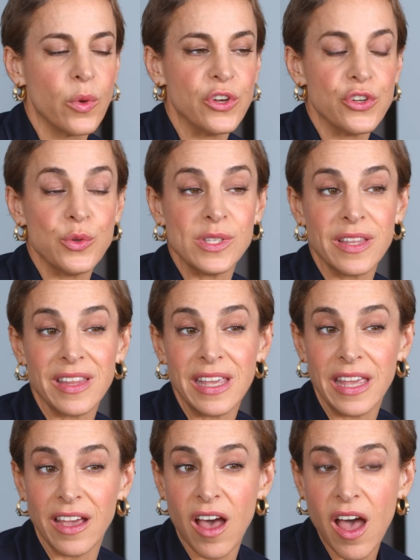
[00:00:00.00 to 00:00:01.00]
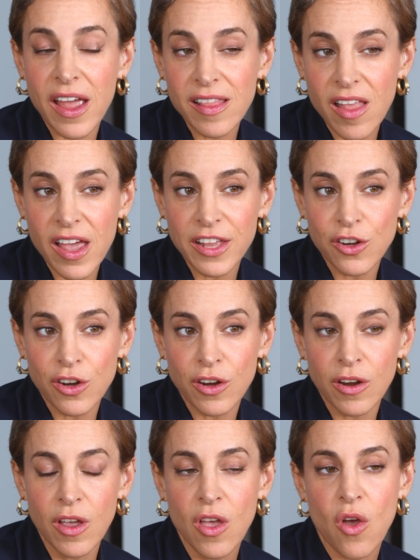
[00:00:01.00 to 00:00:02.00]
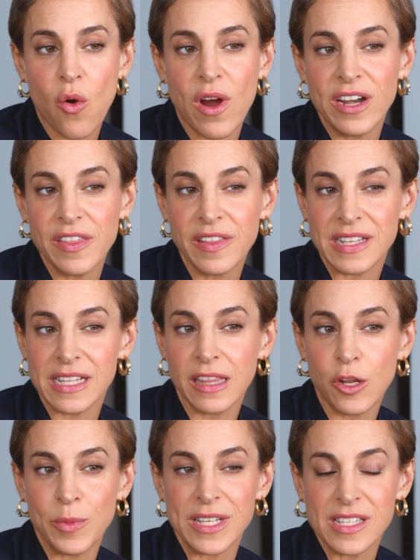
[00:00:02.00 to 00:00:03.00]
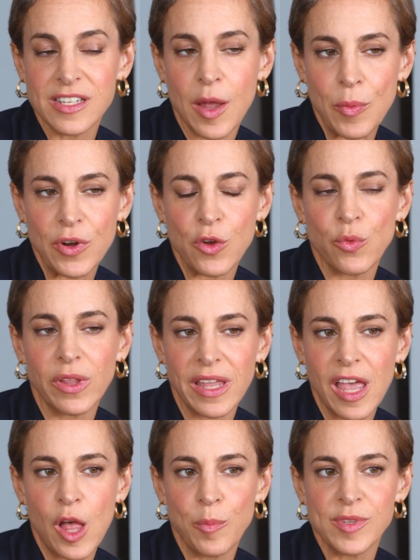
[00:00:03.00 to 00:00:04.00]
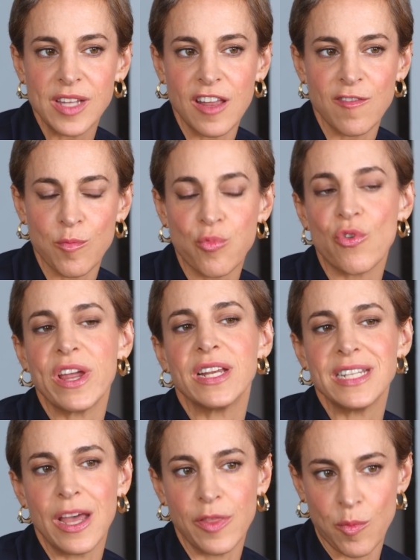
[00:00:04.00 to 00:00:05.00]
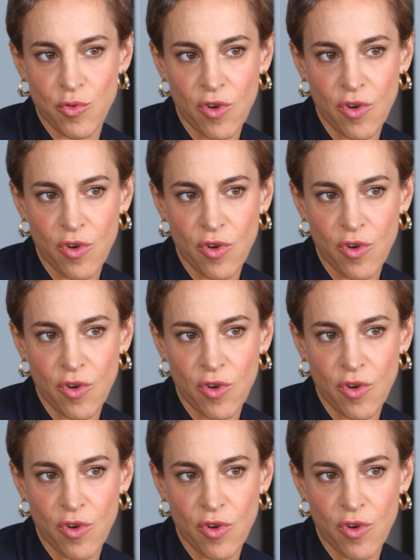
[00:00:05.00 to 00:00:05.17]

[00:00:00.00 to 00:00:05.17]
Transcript: when you're using the ink eyeliner or anything that's a little bit stubborn. It really helps kind of break down the